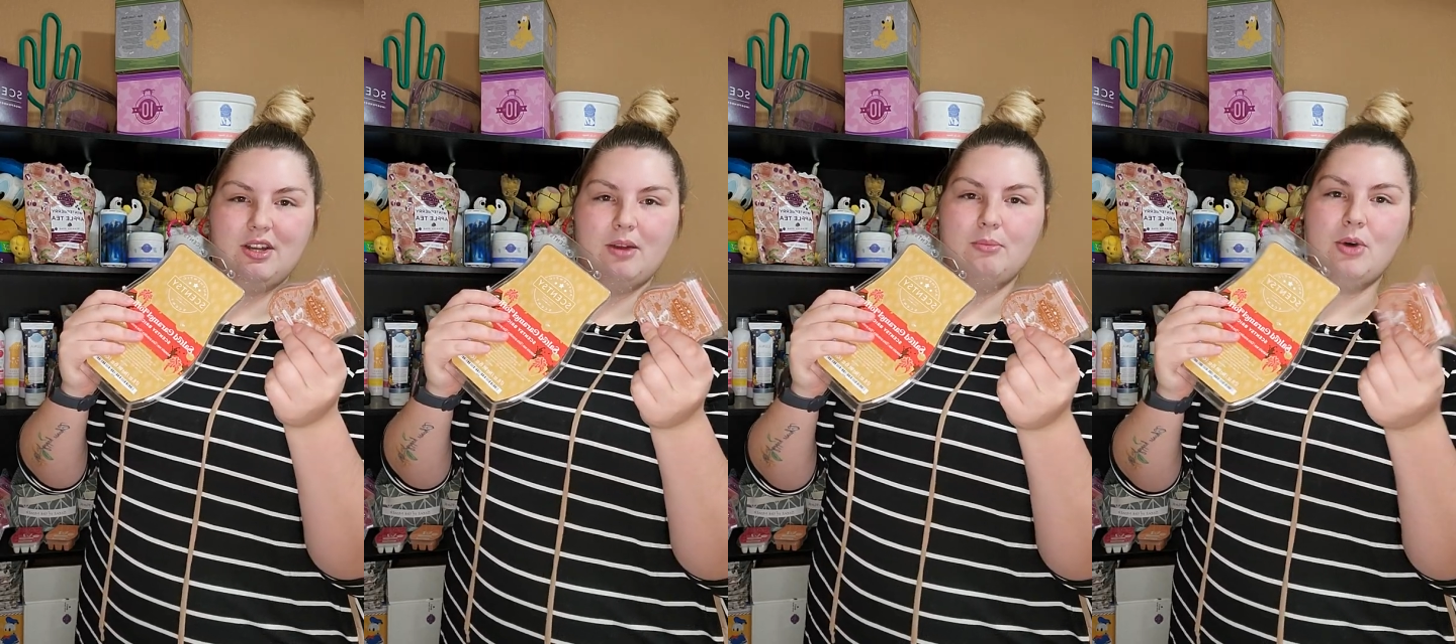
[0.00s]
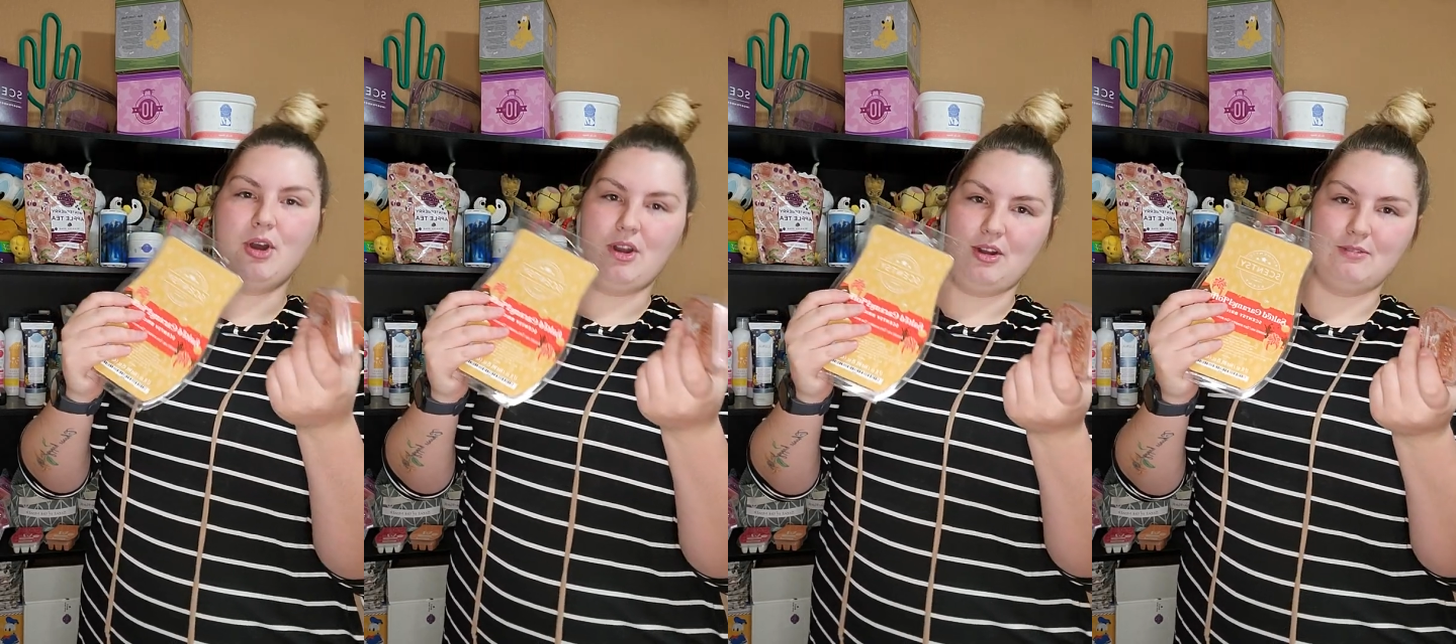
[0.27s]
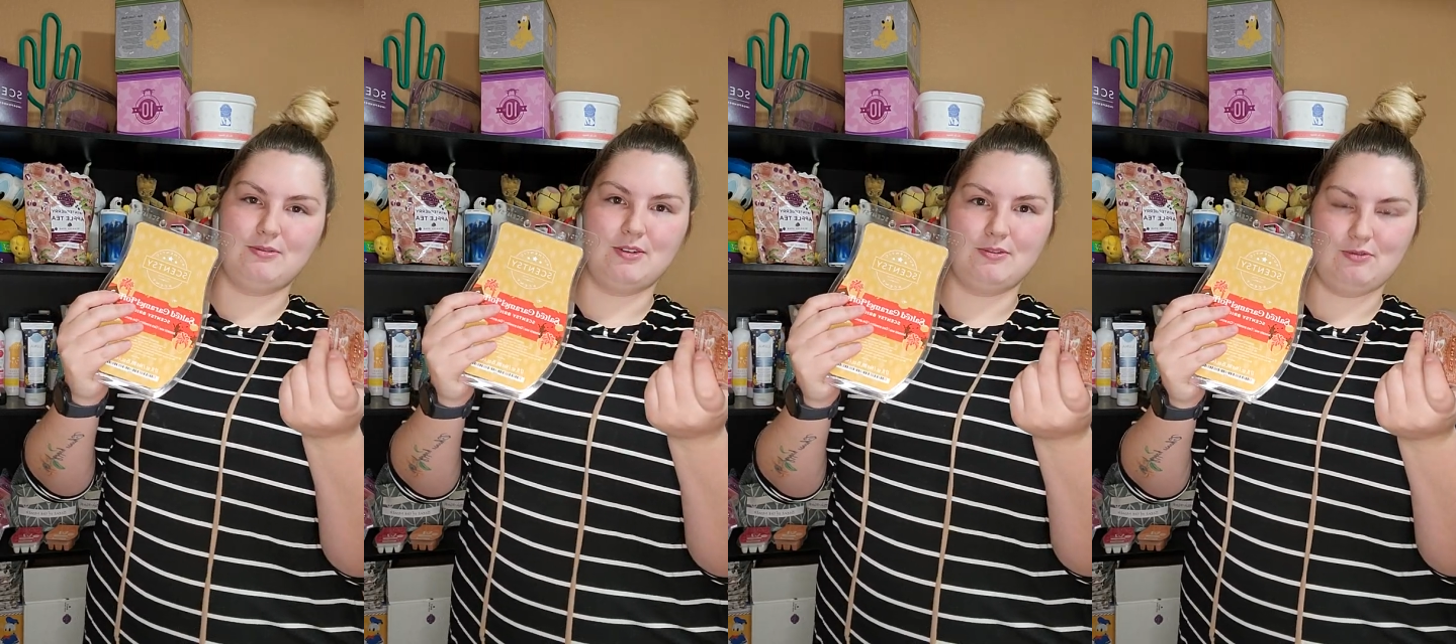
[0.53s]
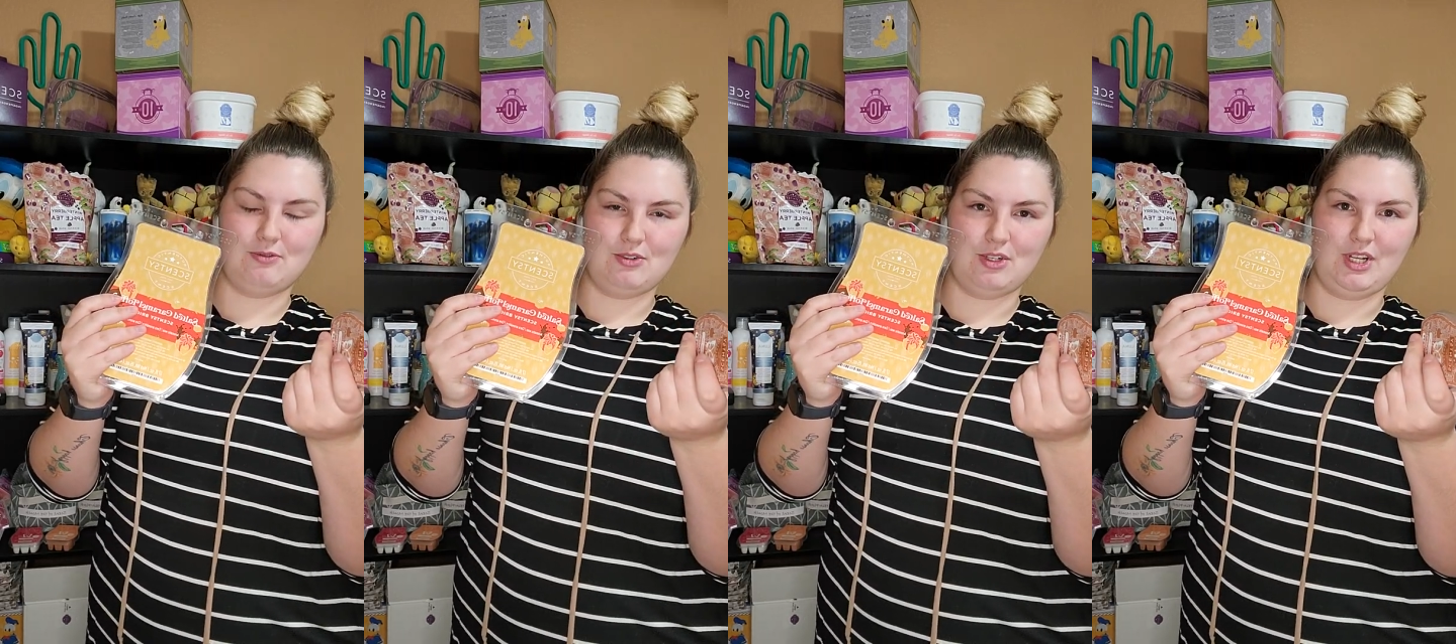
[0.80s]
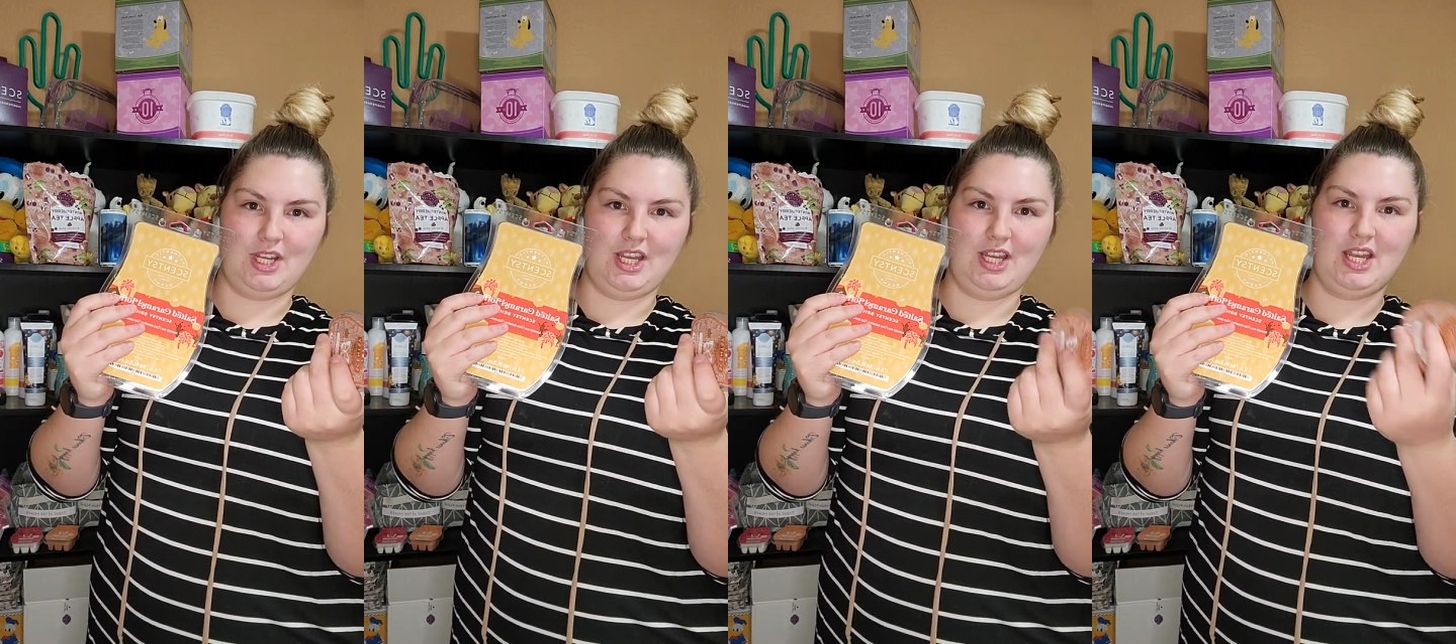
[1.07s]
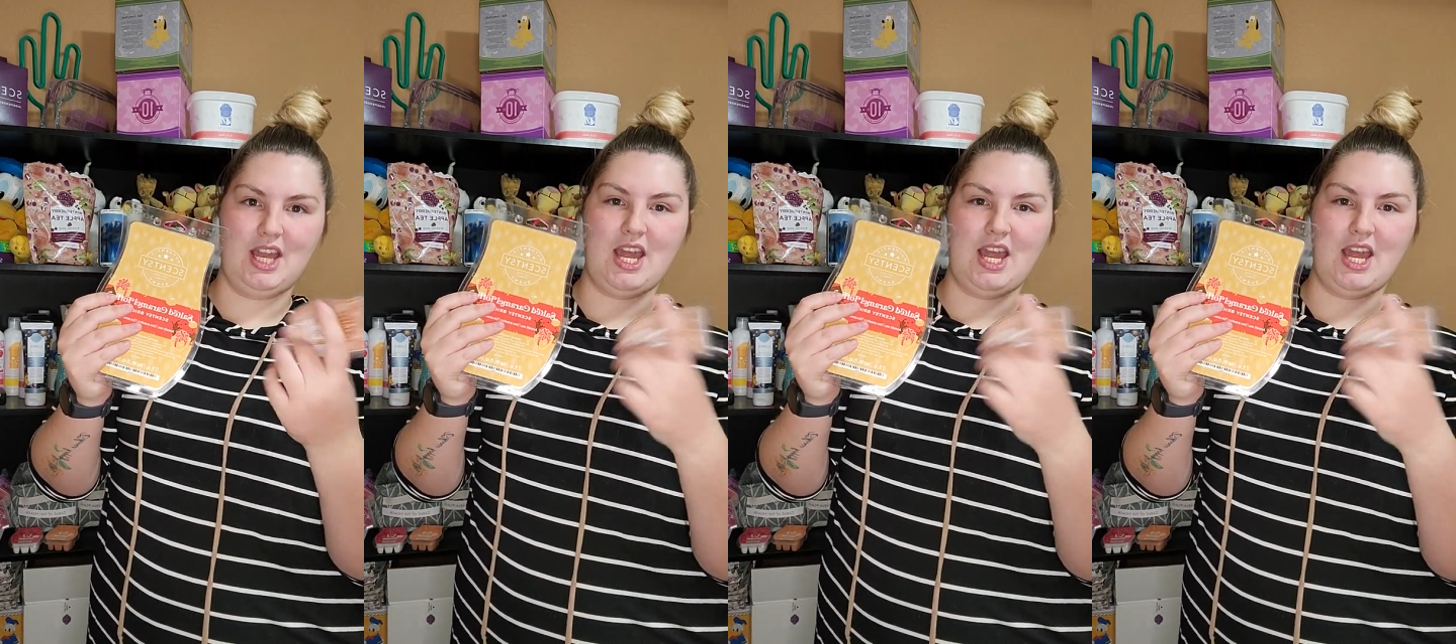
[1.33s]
a bar for free.